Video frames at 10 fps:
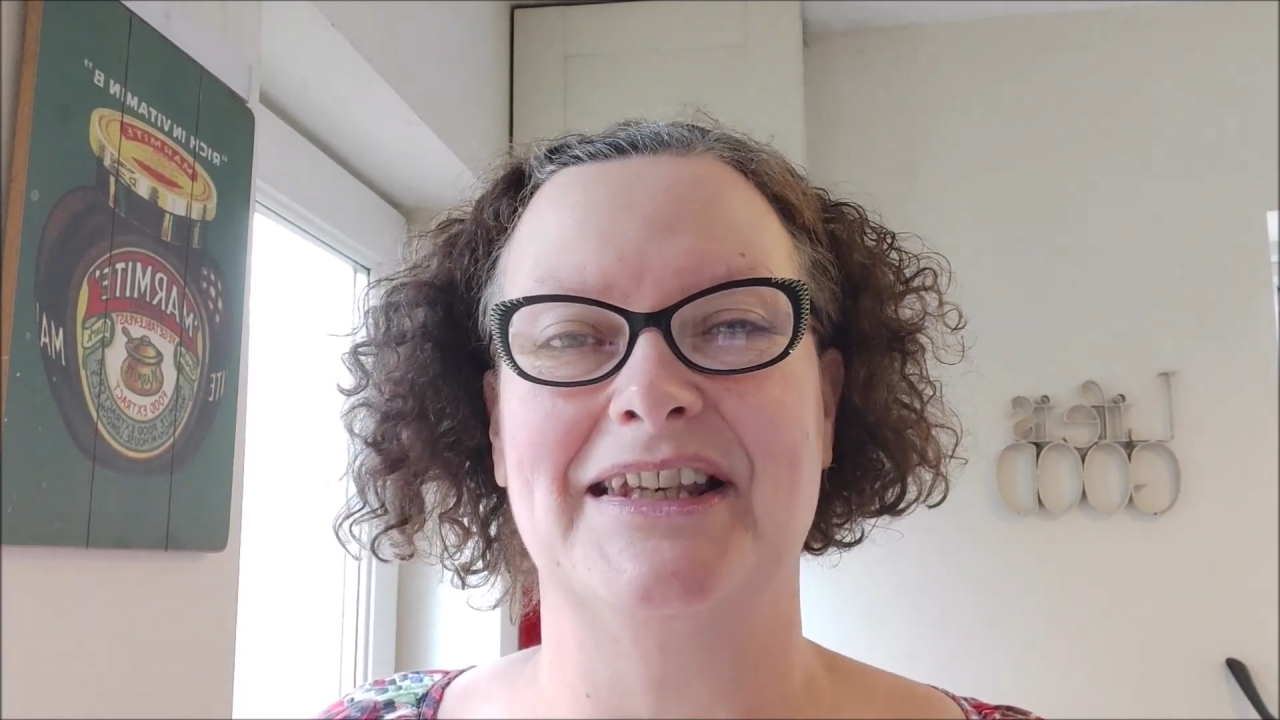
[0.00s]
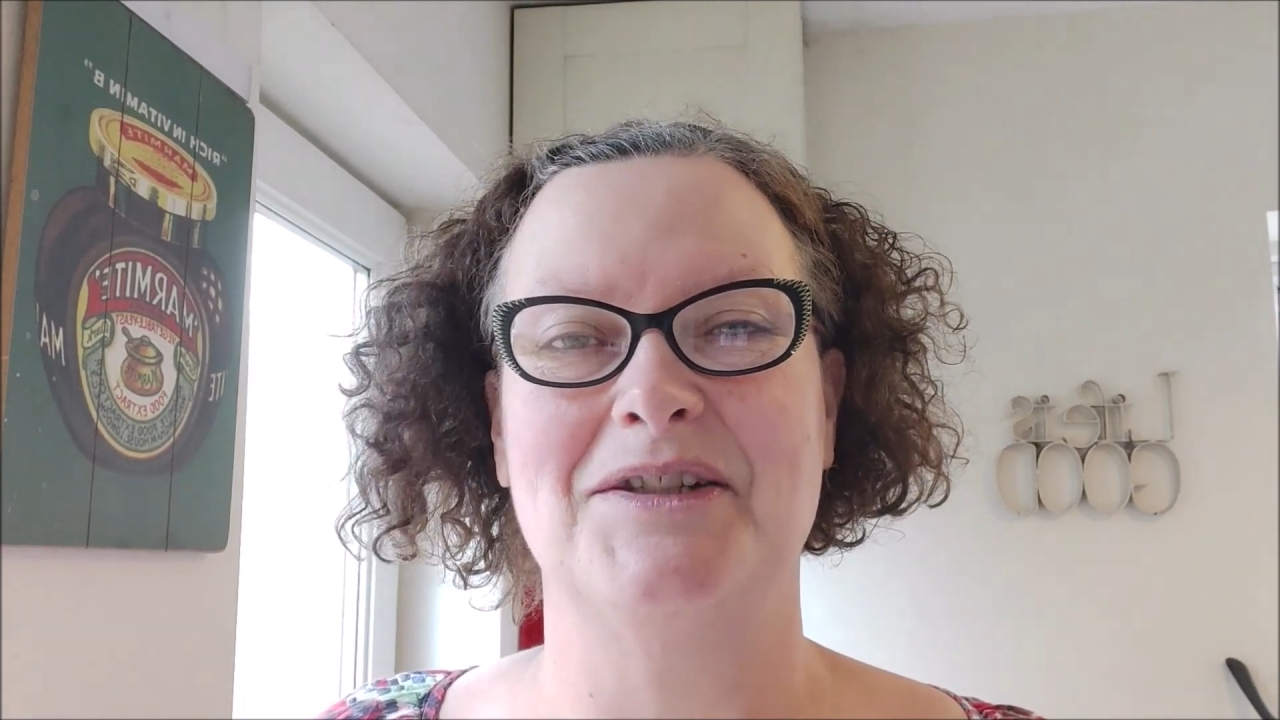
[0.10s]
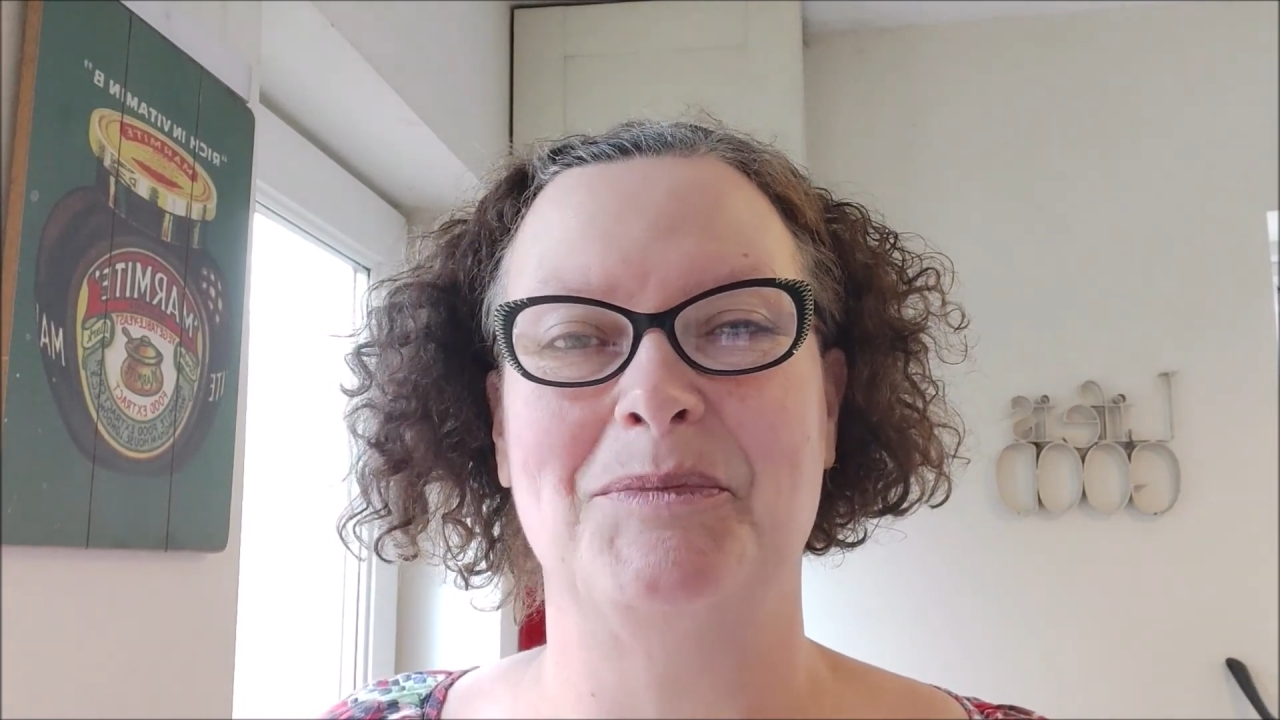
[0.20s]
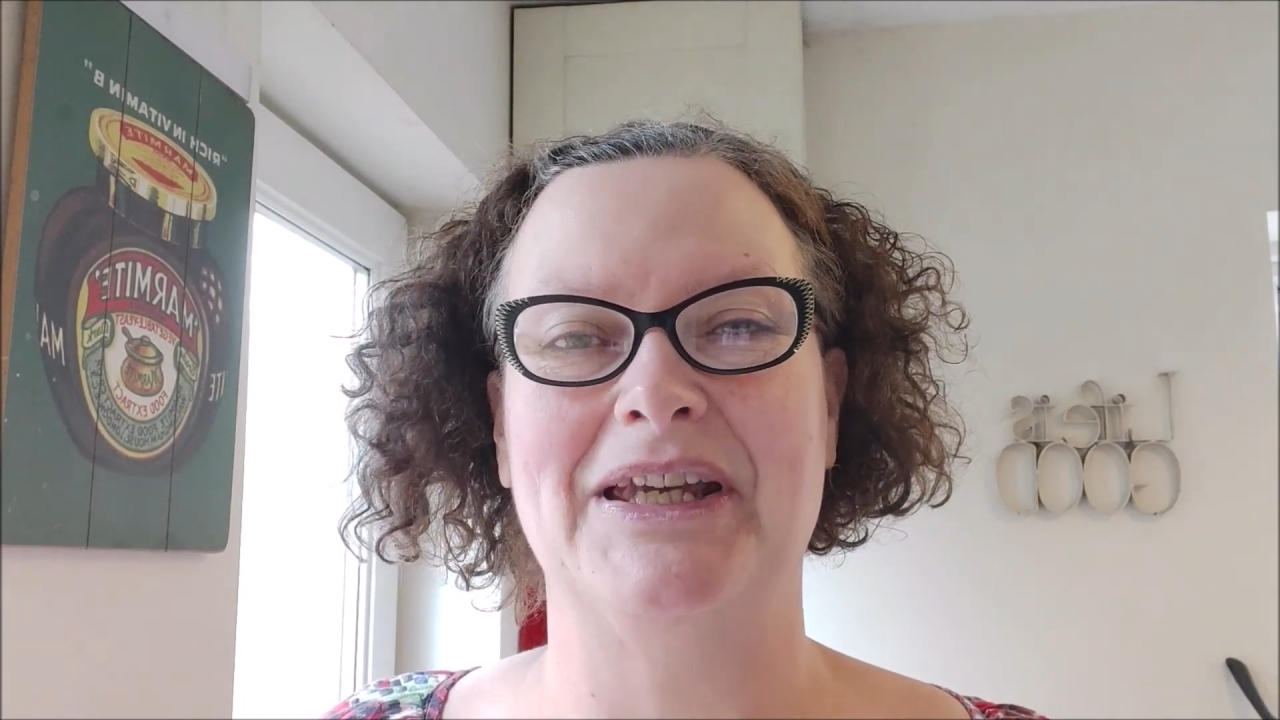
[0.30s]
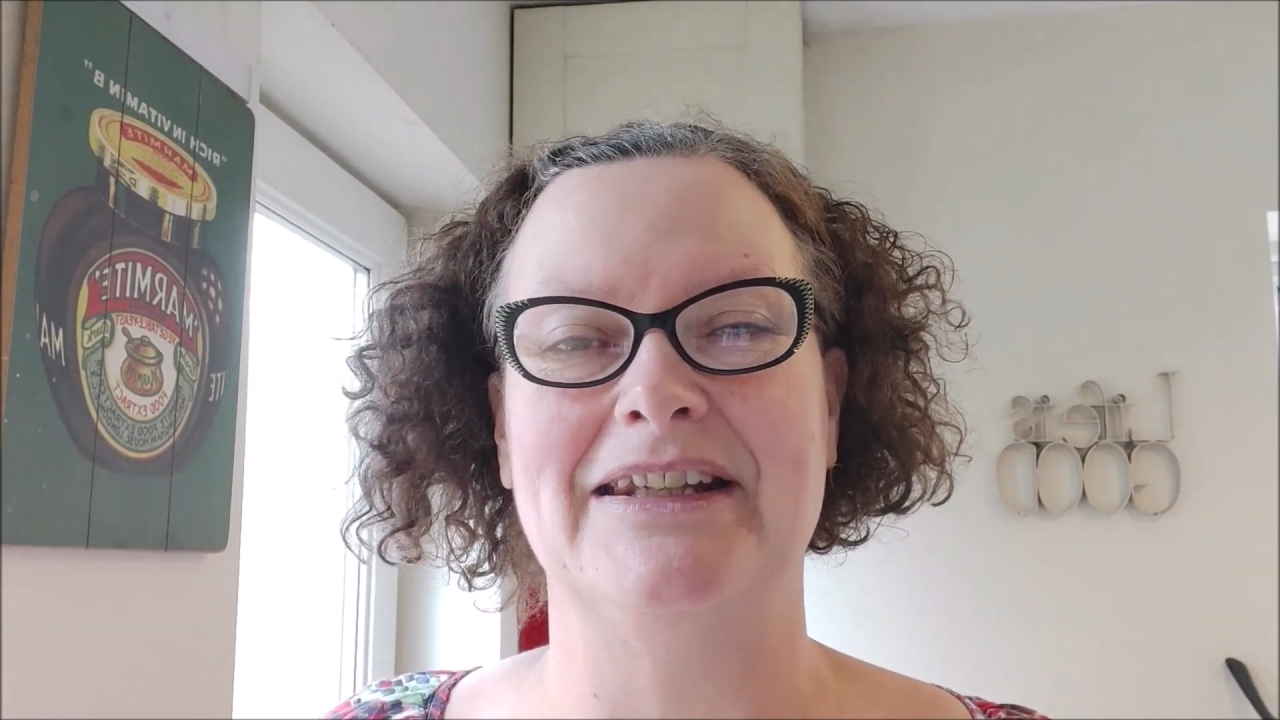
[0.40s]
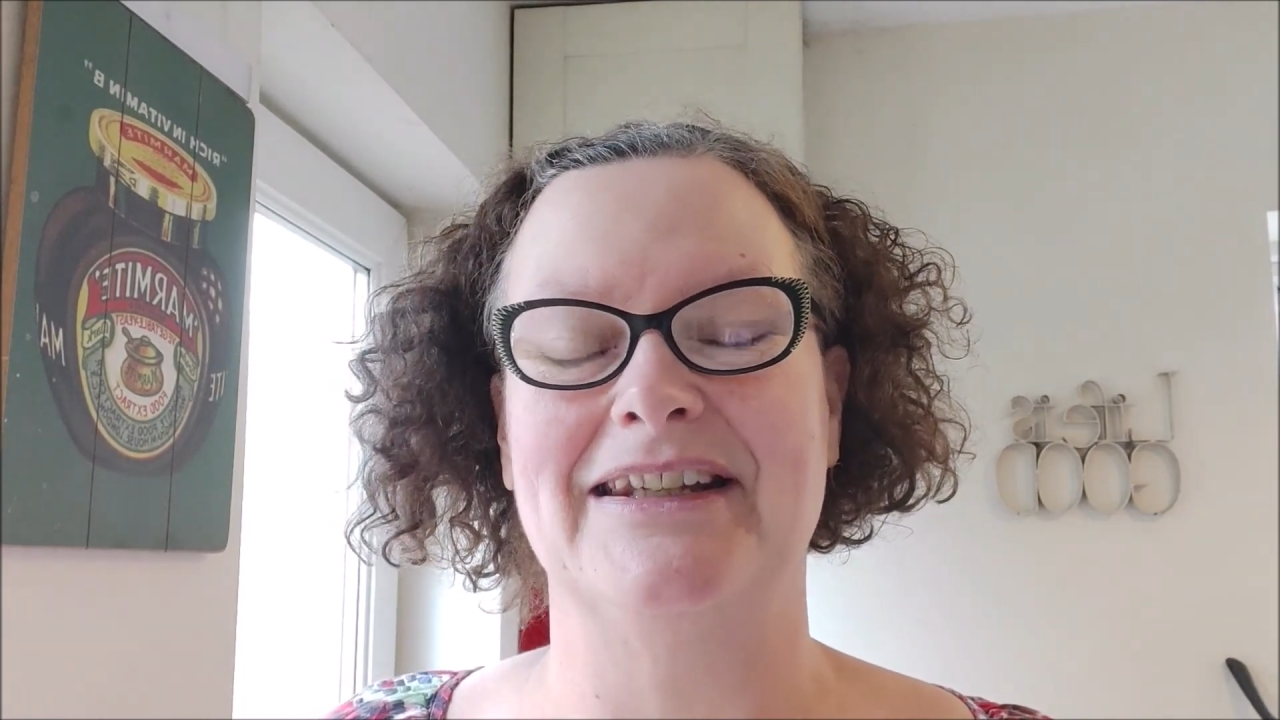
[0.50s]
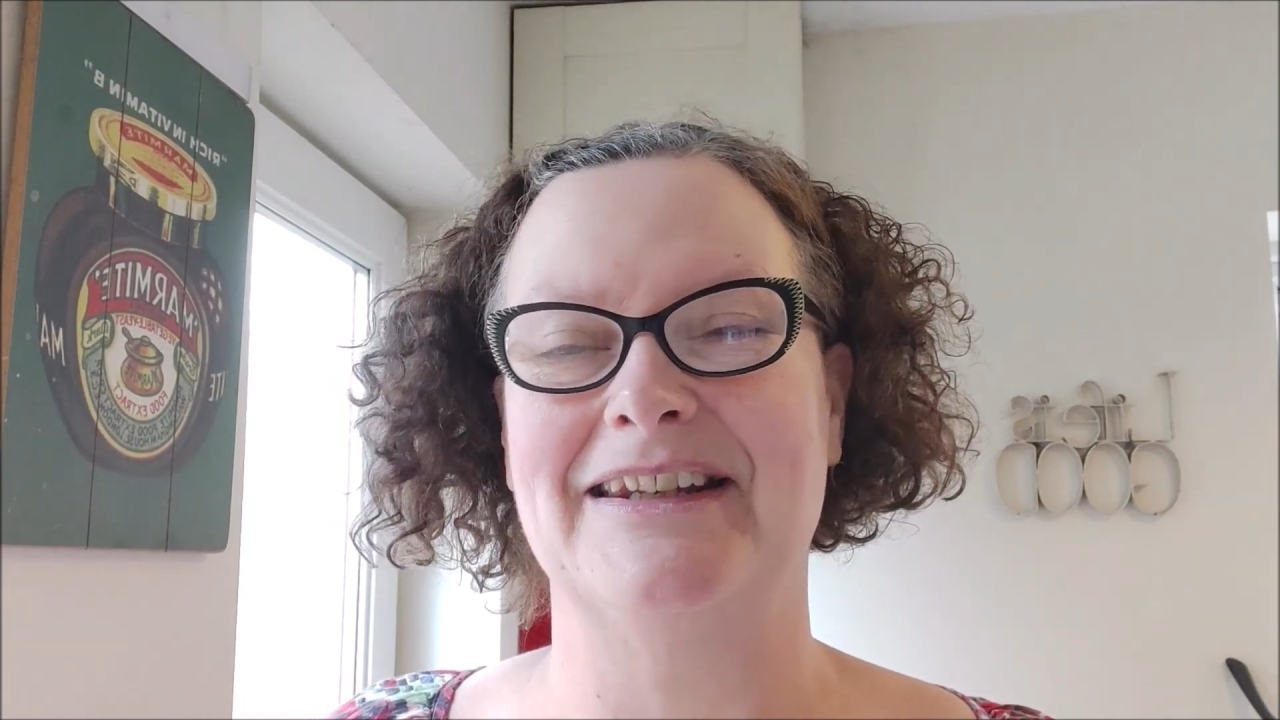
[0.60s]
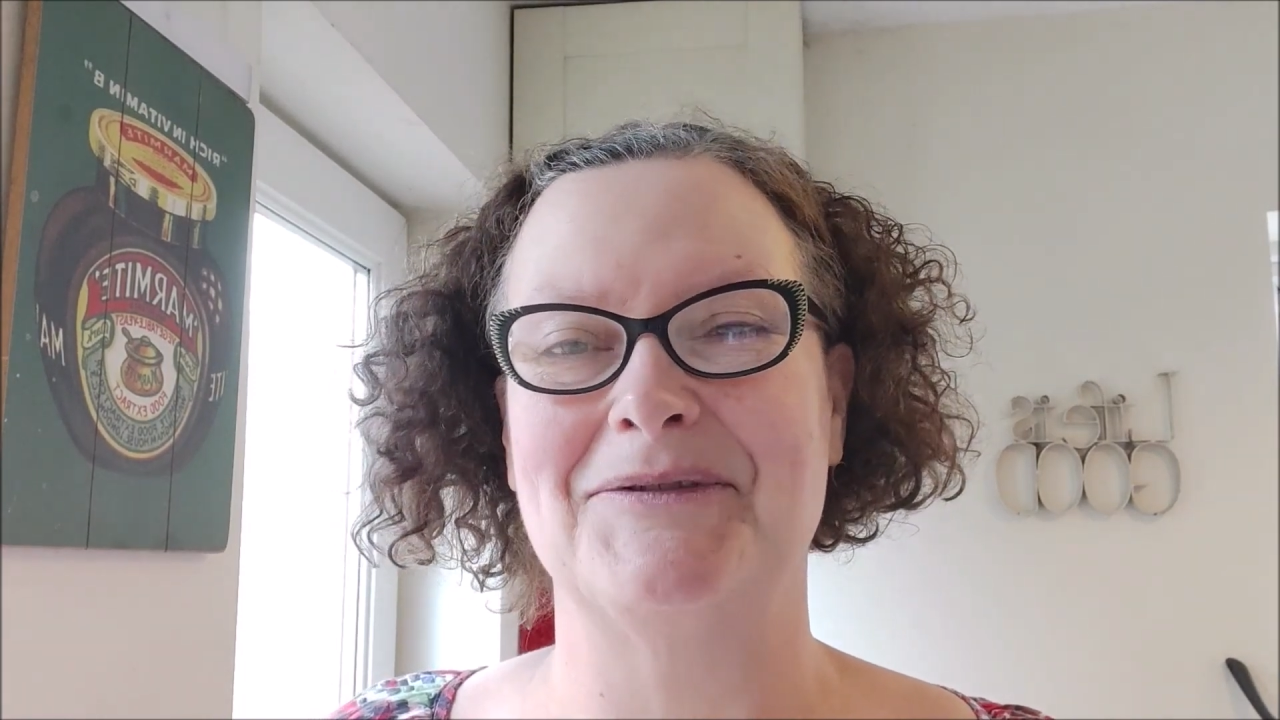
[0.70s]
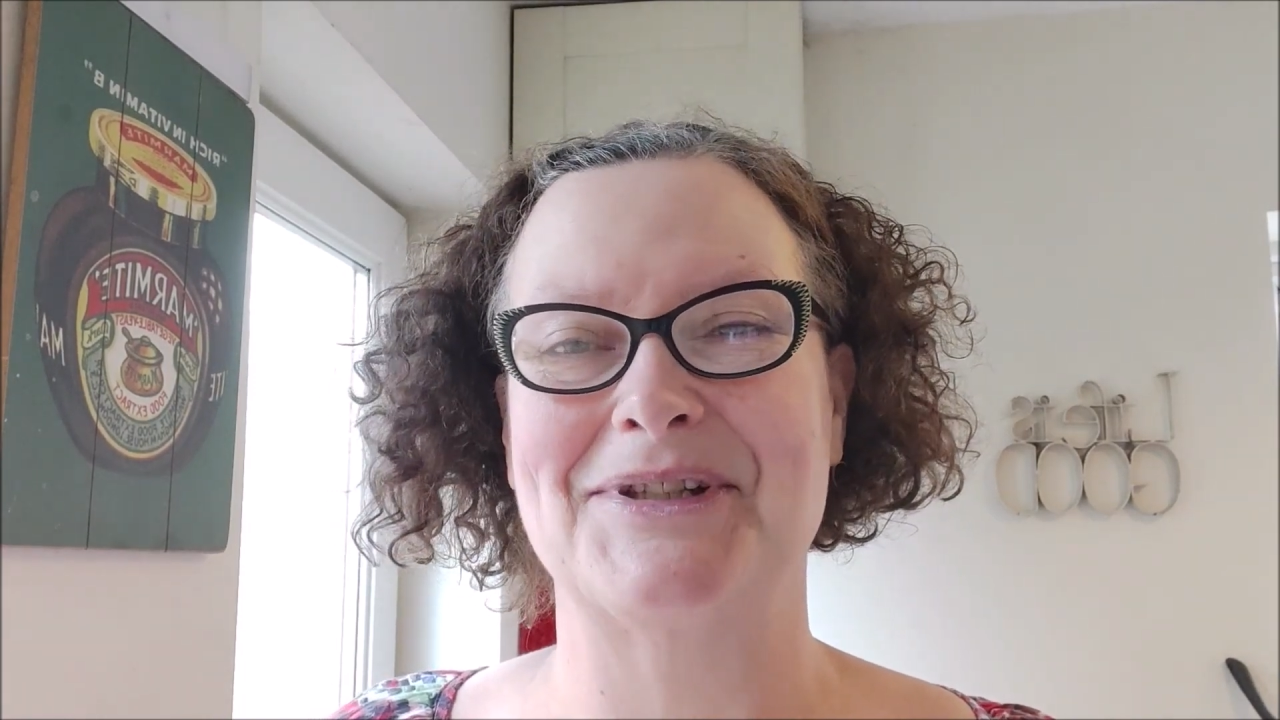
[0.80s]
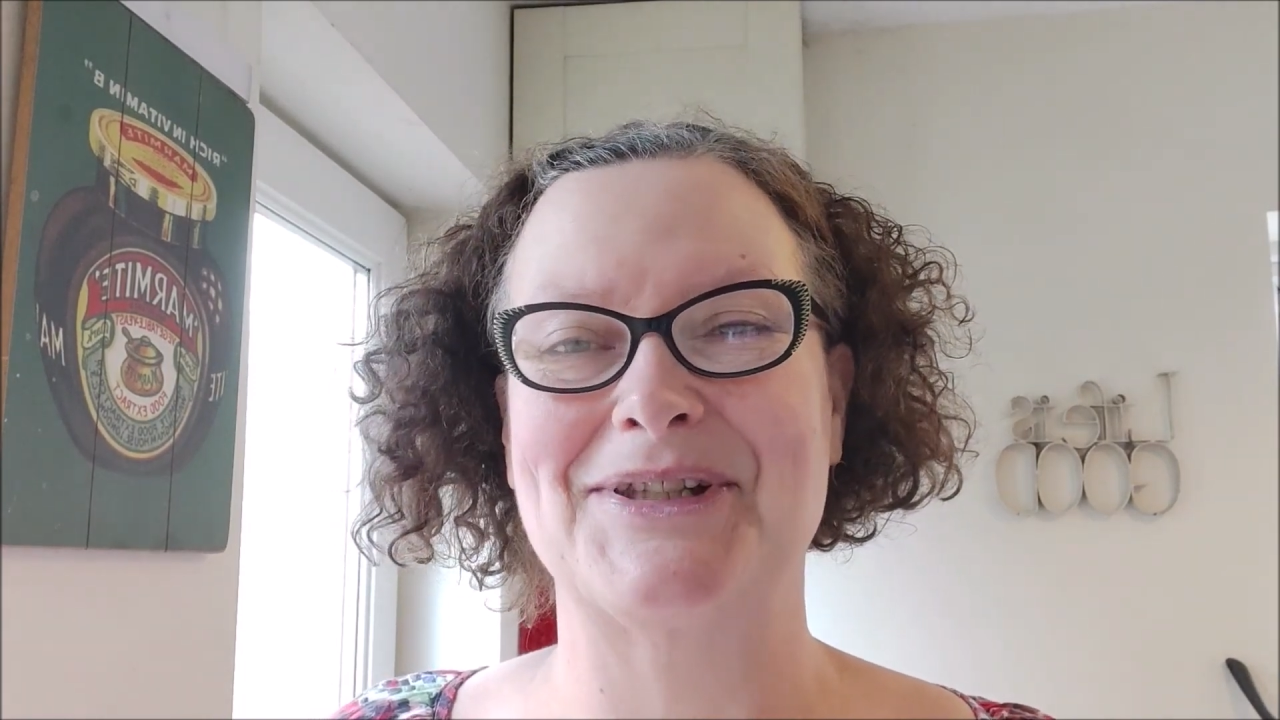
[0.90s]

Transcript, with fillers: there'd been and I was